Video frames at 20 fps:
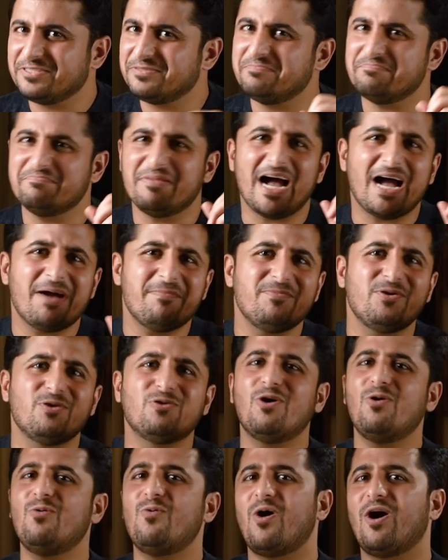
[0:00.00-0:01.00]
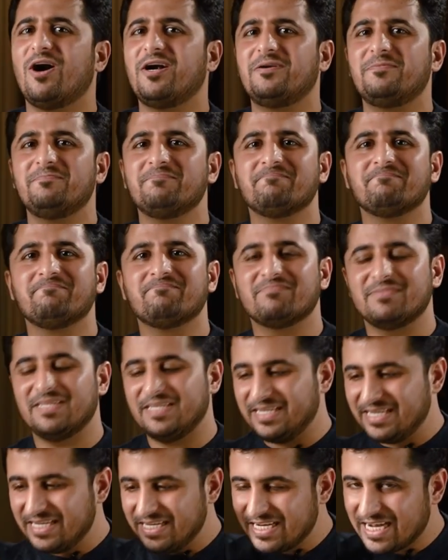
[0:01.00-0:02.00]
"Ma'am, you know what?
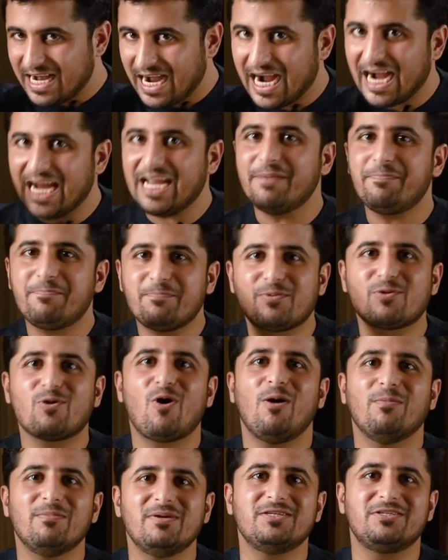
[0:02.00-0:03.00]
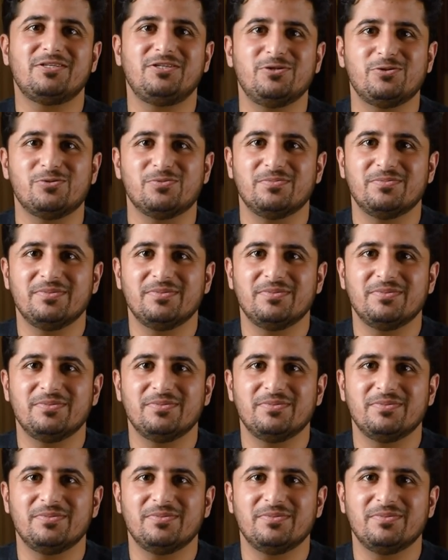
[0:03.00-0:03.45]
I promise you,